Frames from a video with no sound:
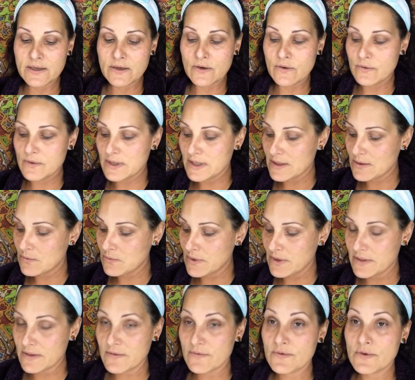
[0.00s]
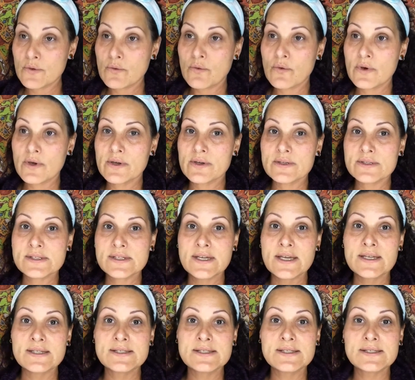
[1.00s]
go in with a few oils.
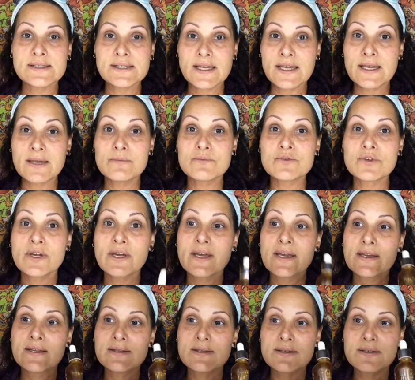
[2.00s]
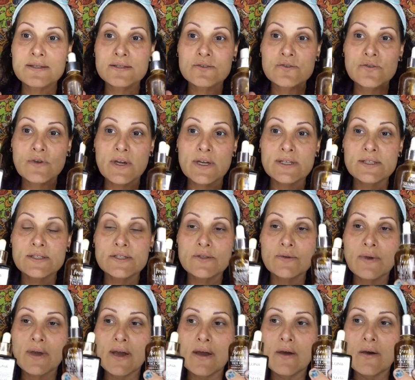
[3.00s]
Again, since I am dry and this dries
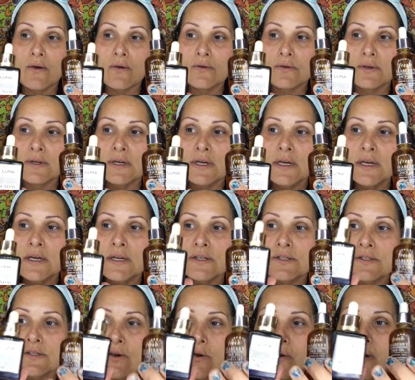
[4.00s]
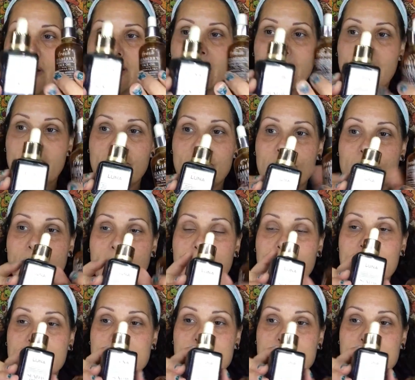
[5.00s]
you out. So I have my